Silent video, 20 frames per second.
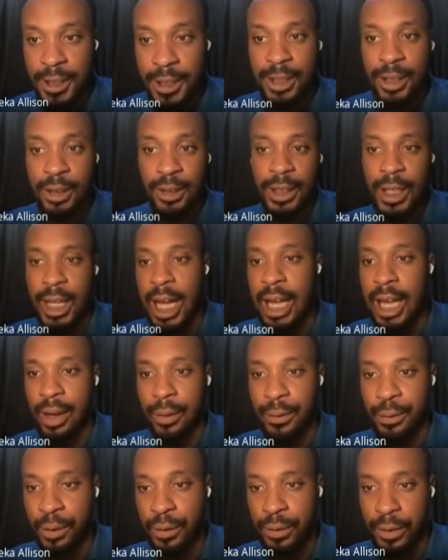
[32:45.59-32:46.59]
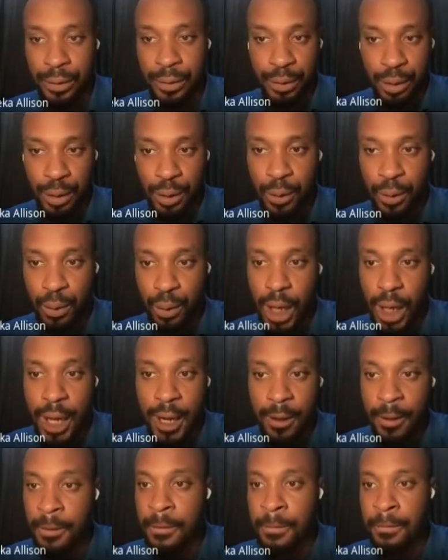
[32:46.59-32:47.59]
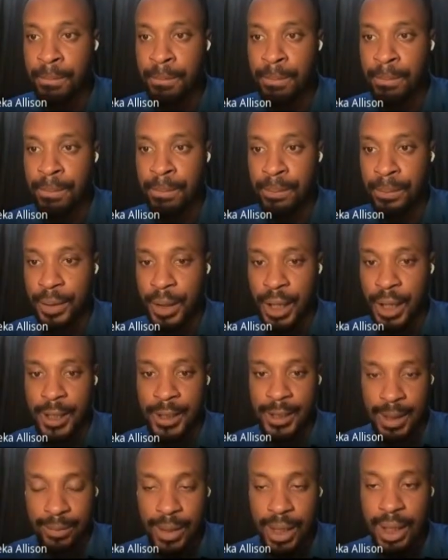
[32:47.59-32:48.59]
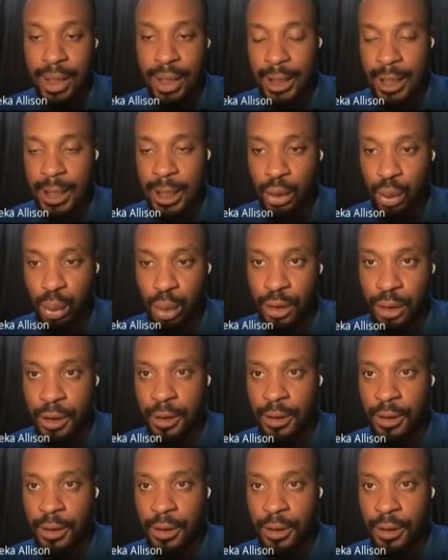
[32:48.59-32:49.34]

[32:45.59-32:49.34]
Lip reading: This is just a high level overview of how a server and client work.